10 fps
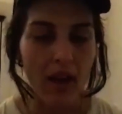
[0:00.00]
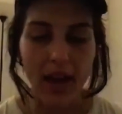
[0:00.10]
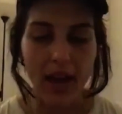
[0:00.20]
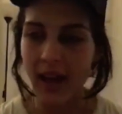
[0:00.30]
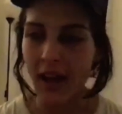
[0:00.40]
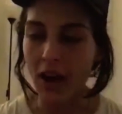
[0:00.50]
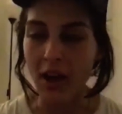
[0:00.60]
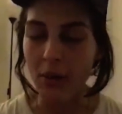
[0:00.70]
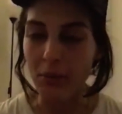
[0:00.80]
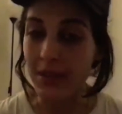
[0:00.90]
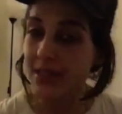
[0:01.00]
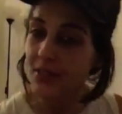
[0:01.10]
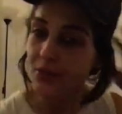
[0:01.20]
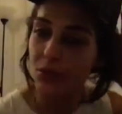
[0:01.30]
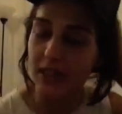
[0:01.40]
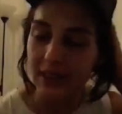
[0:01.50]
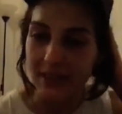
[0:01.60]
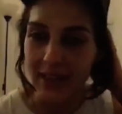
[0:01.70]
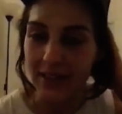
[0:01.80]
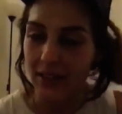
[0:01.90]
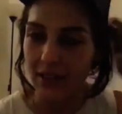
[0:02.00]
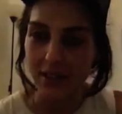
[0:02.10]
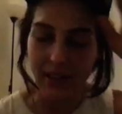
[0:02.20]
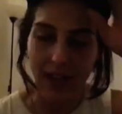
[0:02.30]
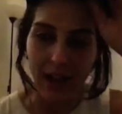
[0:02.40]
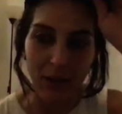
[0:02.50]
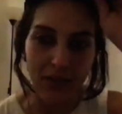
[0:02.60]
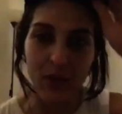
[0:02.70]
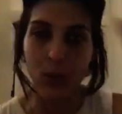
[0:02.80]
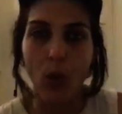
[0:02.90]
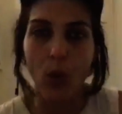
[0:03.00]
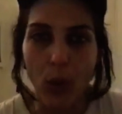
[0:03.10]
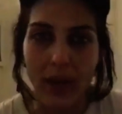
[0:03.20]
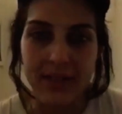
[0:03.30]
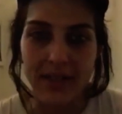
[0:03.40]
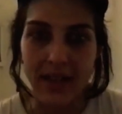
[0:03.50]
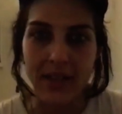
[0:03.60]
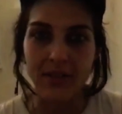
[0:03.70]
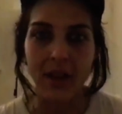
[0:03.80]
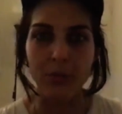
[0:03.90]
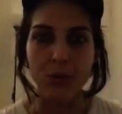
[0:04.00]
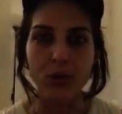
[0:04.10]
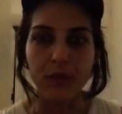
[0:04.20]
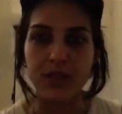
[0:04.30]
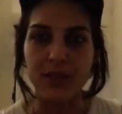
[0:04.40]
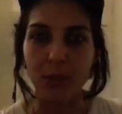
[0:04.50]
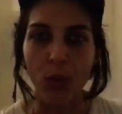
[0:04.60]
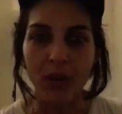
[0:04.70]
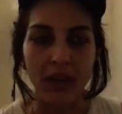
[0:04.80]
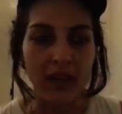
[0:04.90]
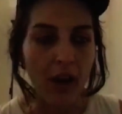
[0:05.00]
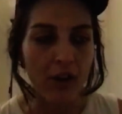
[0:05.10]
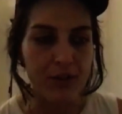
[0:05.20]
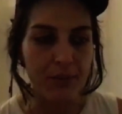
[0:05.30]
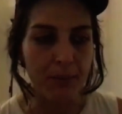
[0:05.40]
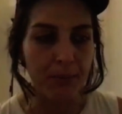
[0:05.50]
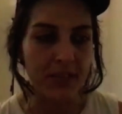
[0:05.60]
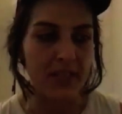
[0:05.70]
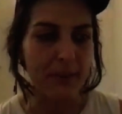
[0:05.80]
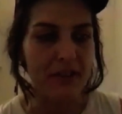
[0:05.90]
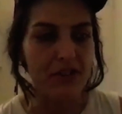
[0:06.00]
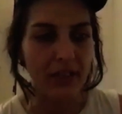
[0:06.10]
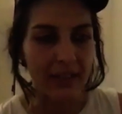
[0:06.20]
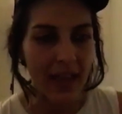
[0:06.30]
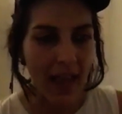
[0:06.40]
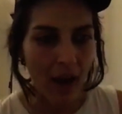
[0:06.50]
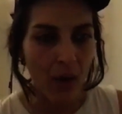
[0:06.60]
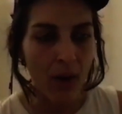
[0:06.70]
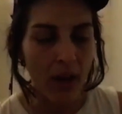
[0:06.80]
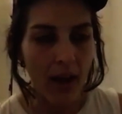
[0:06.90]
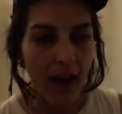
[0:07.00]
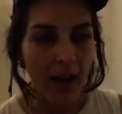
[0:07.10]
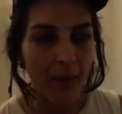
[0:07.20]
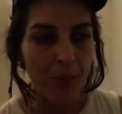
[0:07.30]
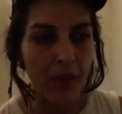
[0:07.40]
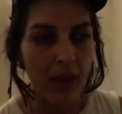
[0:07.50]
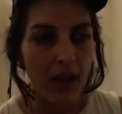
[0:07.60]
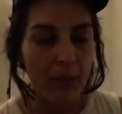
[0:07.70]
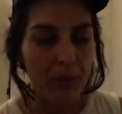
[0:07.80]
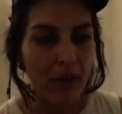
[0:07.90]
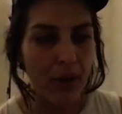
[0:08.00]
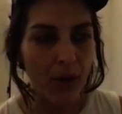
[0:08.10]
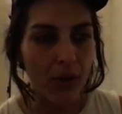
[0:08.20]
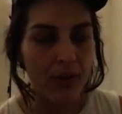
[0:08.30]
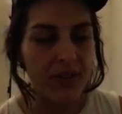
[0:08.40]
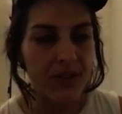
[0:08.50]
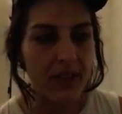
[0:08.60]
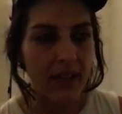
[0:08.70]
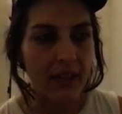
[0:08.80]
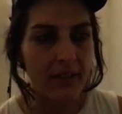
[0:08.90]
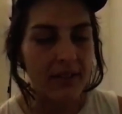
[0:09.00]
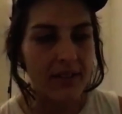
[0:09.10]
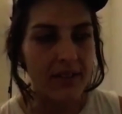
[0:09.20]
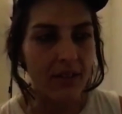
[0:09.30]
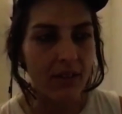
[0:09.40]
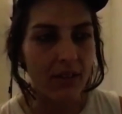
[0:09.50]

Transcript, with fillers: uh, I, I must have really needed it. Um, I think we always need uh, beautiful support and encouragement, but especially now, um, because it's,